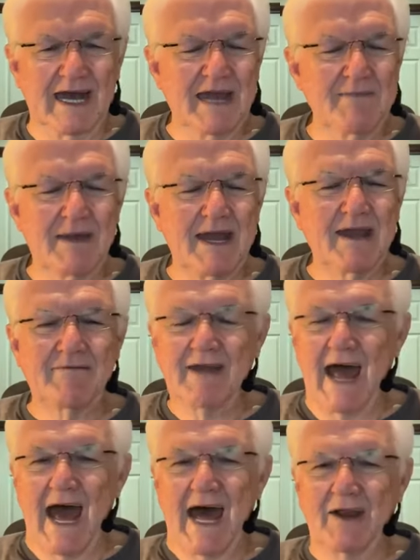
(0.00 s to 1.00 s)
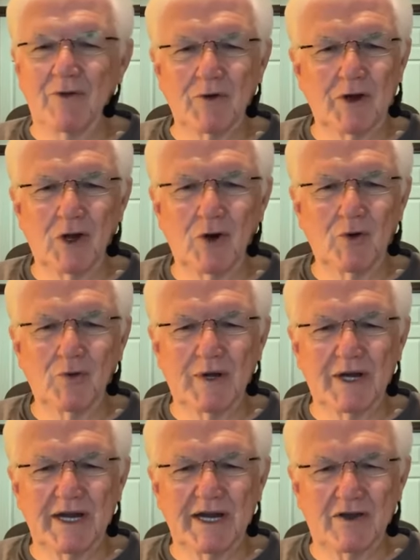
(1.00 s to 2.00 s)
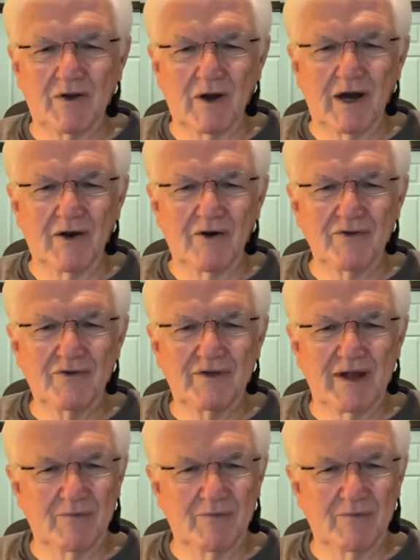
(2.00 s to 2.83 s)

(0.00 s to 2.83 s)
He may have died on an old rugged cross